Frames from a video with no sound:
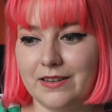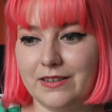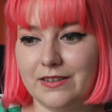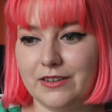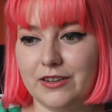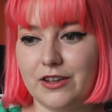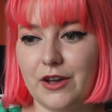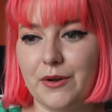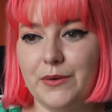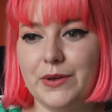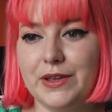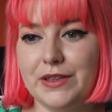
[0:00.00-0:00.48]

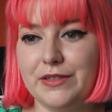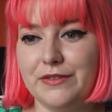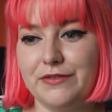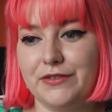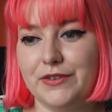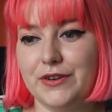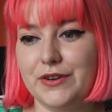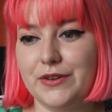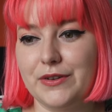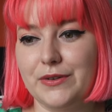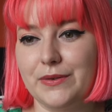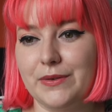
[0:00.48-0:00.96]
going
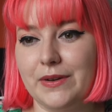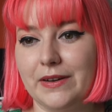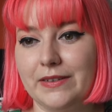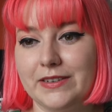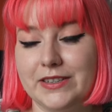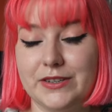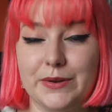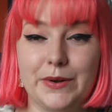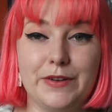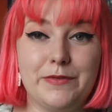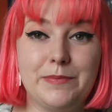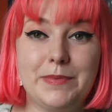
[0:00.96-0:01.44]
through,
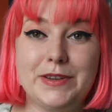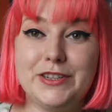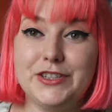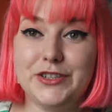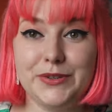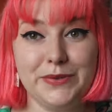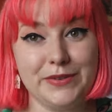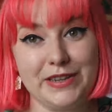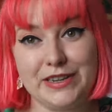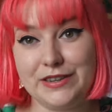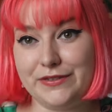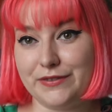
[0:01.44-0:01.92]
so I've been
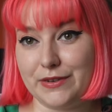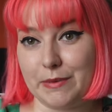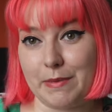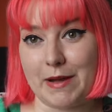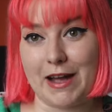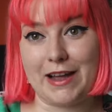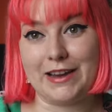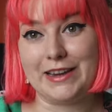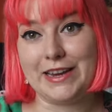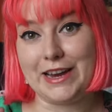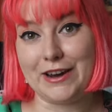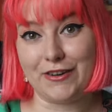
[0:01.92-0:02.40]
doing this for
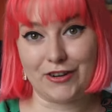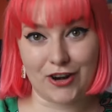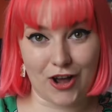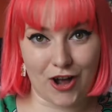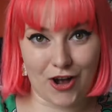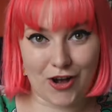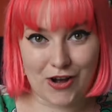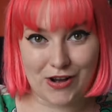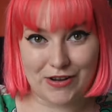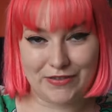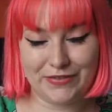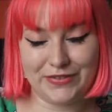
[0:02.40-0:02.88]
about 1.5
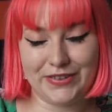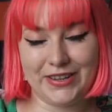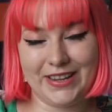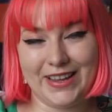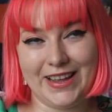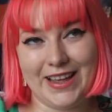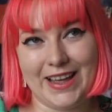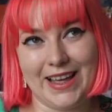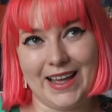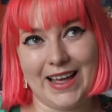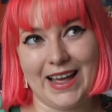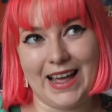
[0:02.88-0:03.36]
years.
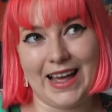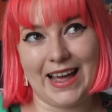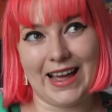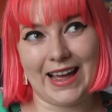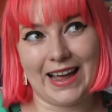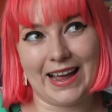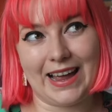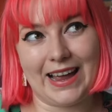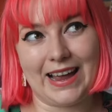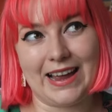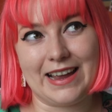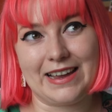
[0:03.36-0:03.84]

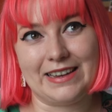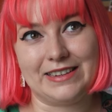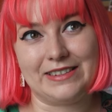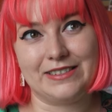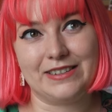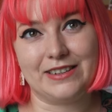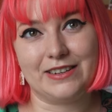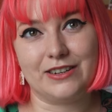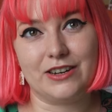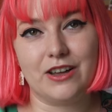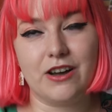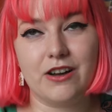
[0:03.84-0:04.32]

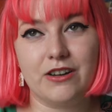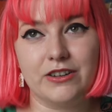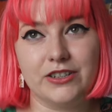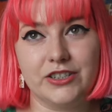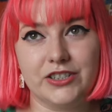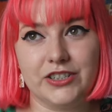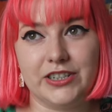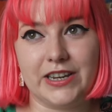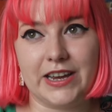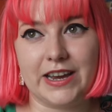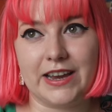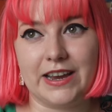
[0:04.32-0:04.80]
And
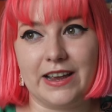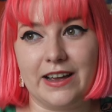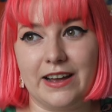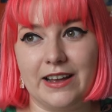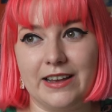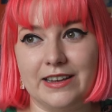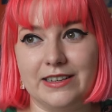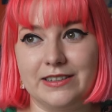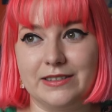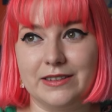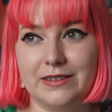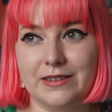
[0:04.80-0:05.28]
last year,
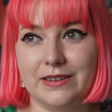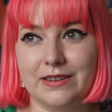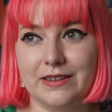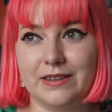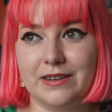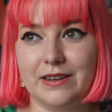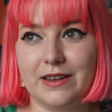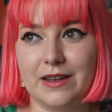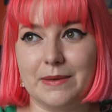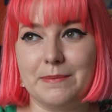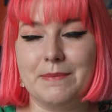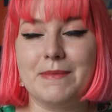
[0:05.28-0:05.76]
as
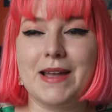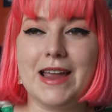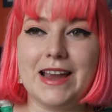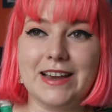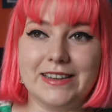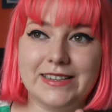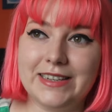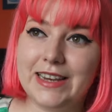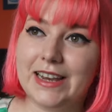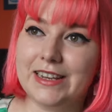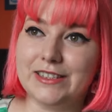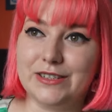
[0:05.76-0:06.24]

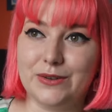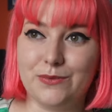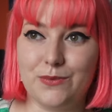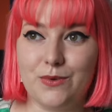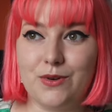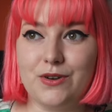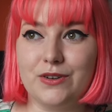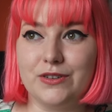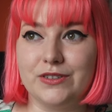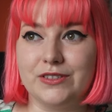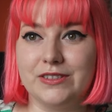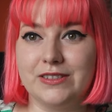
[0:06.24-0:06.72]
amazing as it
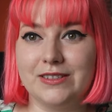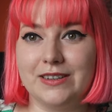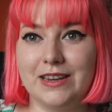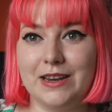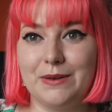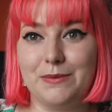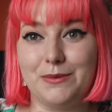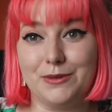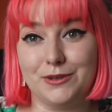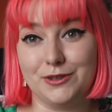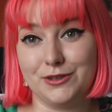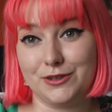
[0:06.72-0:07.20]
was
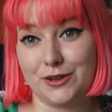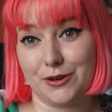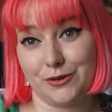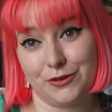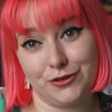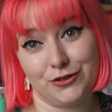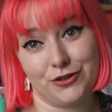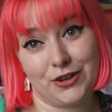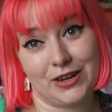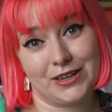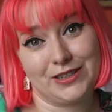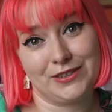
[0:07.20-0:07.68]
so
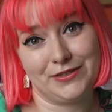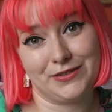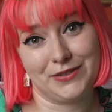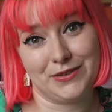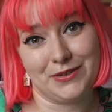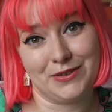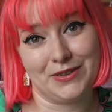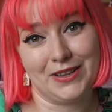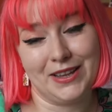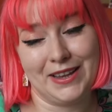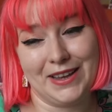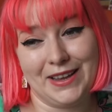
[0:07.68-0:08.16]

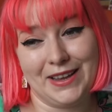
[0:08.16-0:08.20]
stressful.